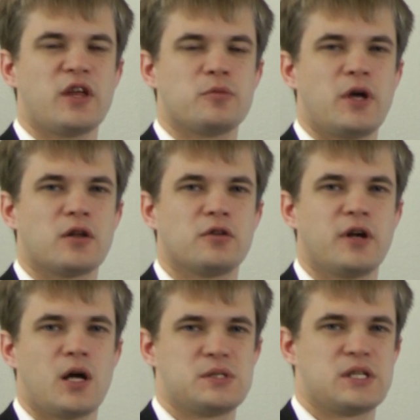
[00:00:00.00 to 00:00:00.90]
mathematical
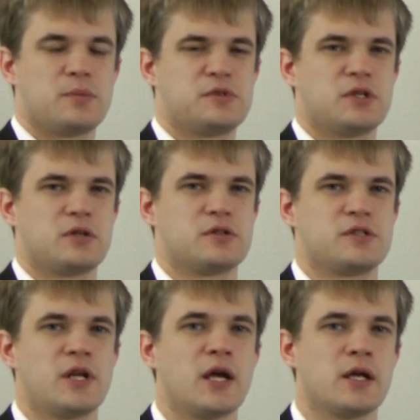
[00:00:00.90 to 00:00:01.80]
concepts to
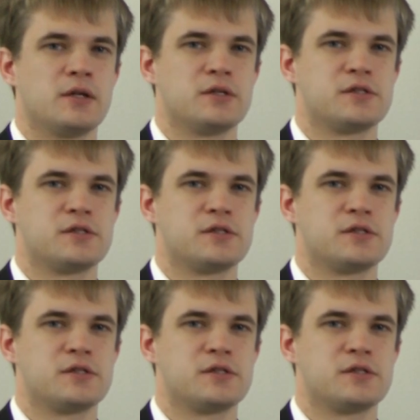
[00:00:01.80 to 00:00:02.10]
understand